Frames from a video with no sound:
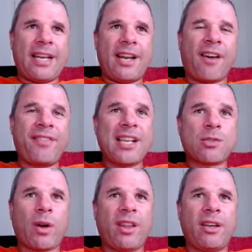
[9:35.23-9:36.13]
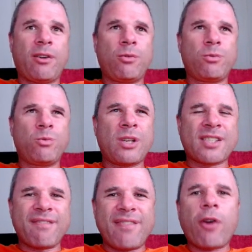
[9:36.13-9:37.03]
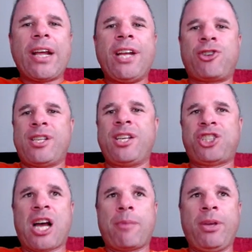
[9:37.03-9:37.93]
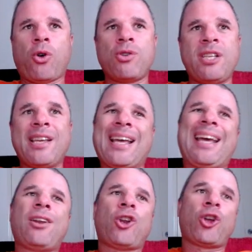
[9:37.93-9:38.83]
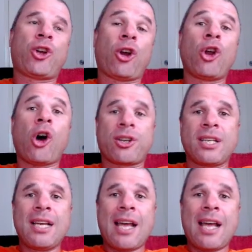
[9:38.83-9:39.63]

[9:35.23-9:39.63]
and I think it's a very interesting chart because you can learn a lot